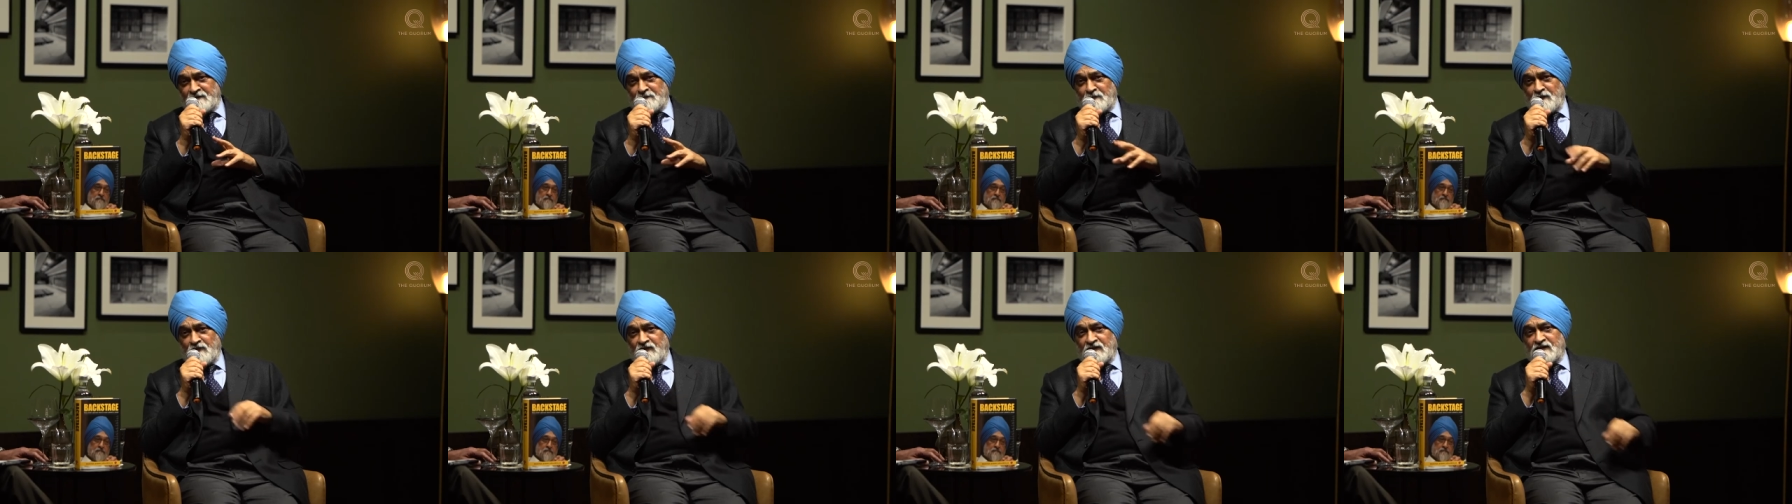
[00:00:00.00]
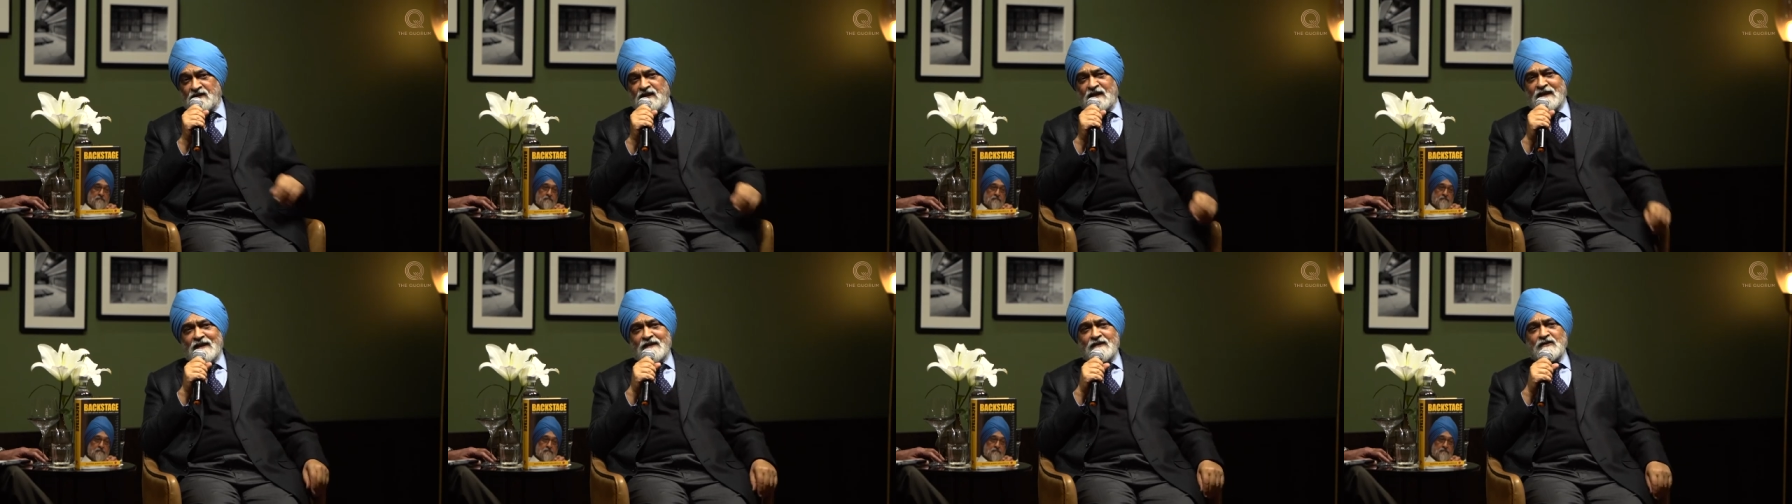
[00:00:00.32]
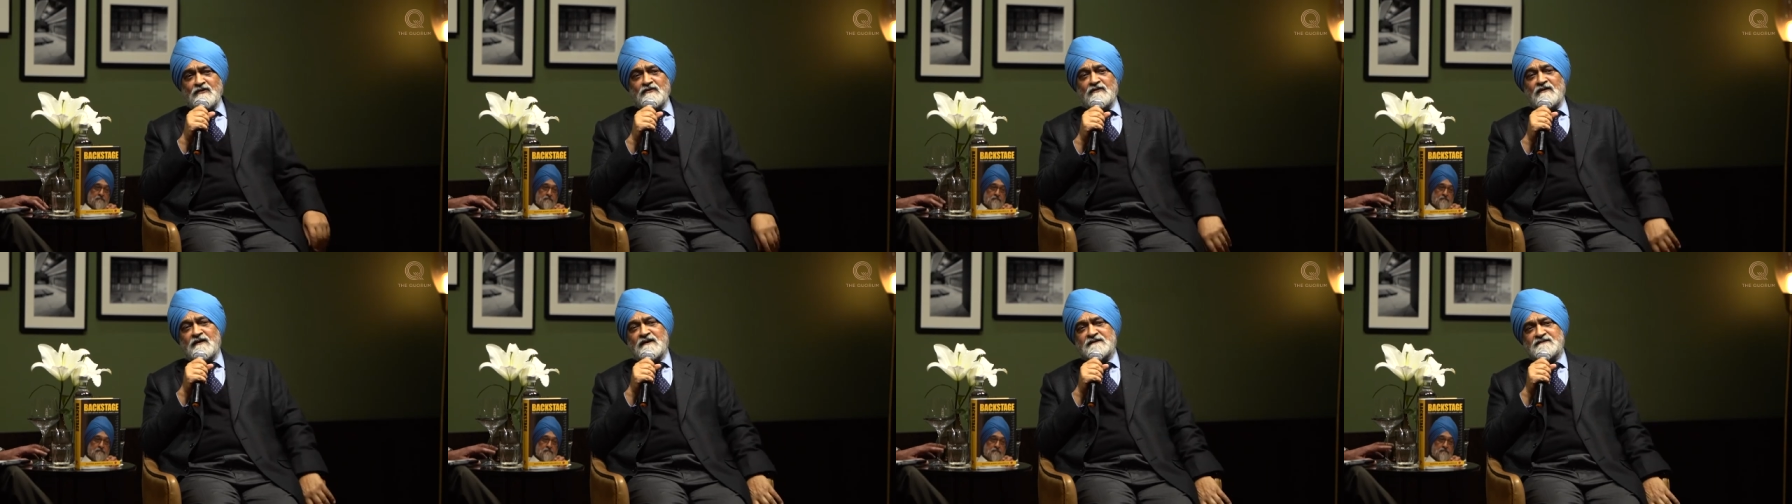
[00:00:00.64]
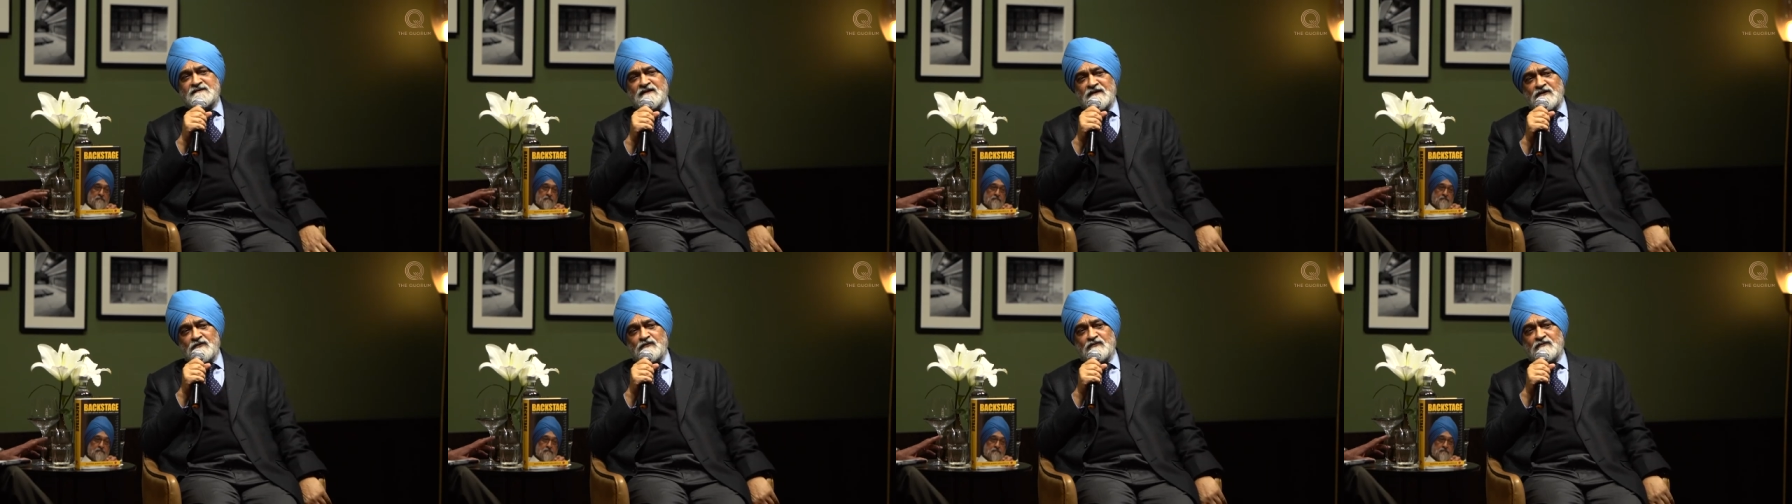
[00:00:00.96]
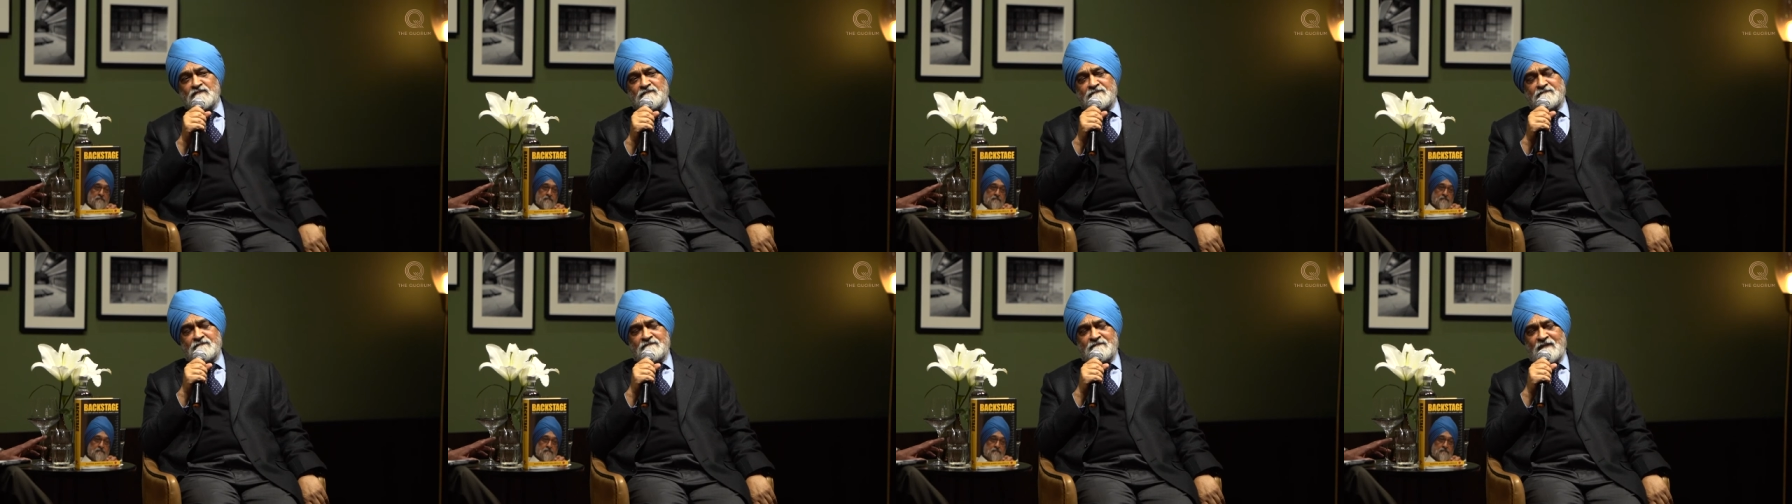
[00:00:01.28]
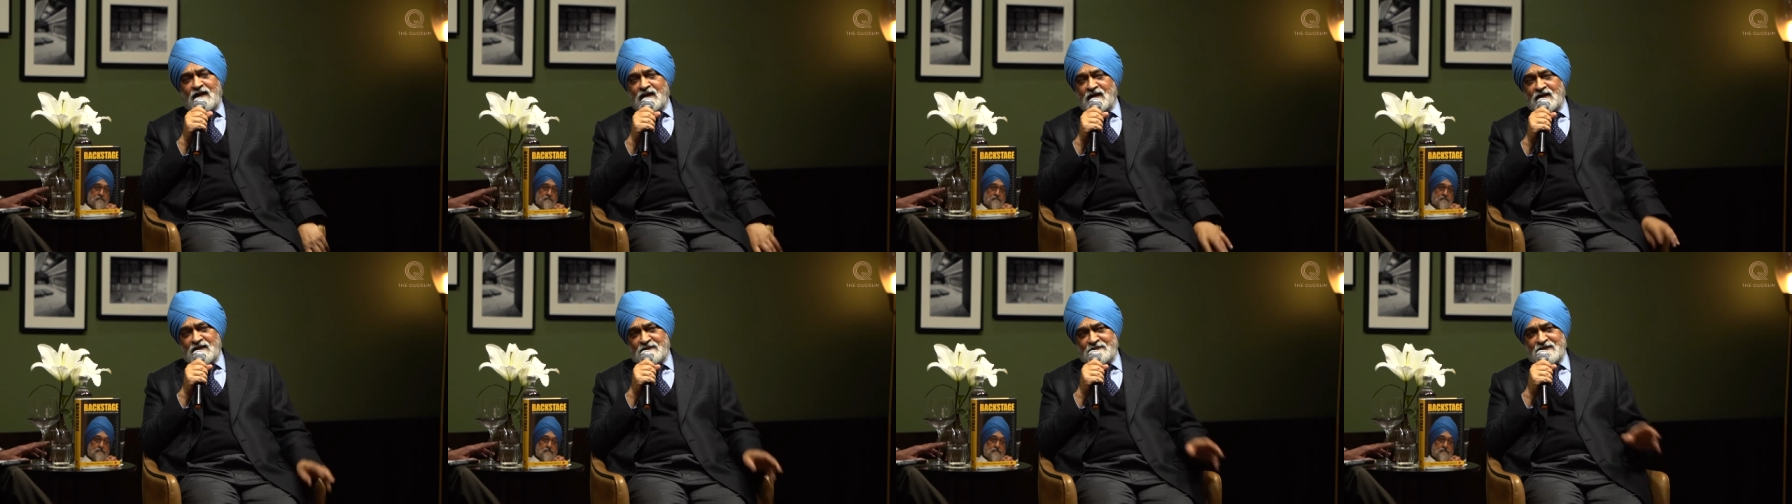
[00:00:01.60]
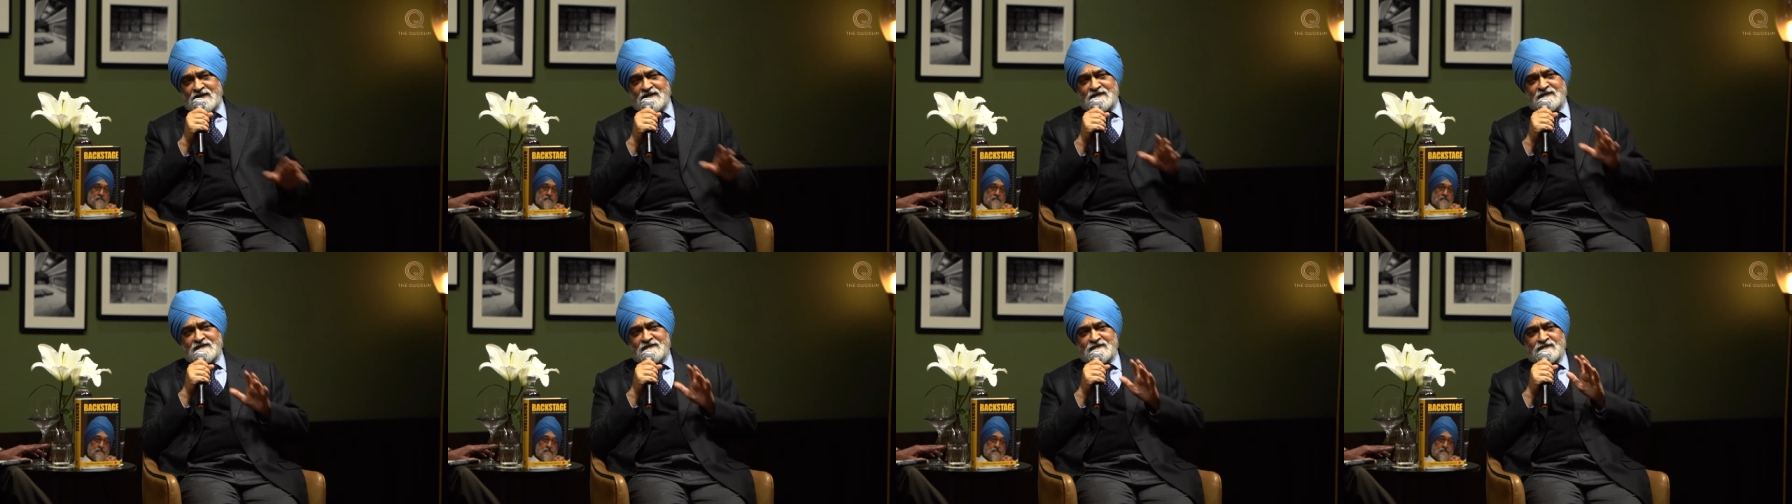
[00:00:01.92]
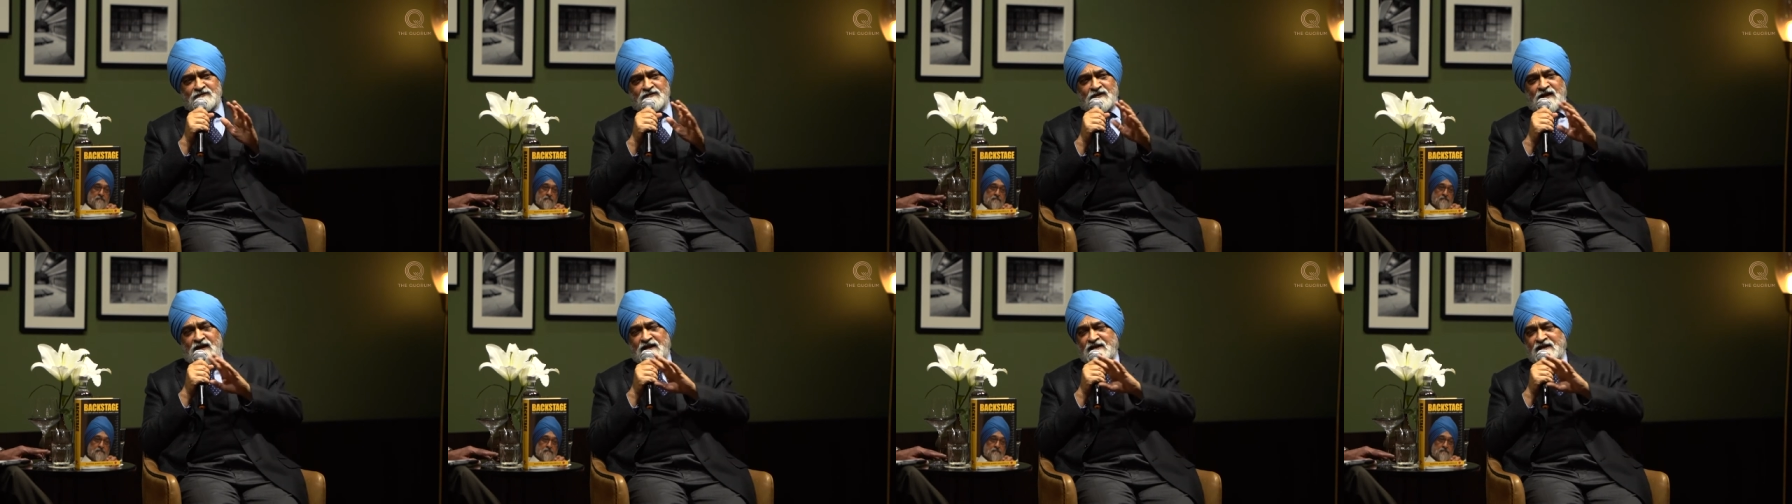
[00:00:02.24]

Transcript: point. I tell you, I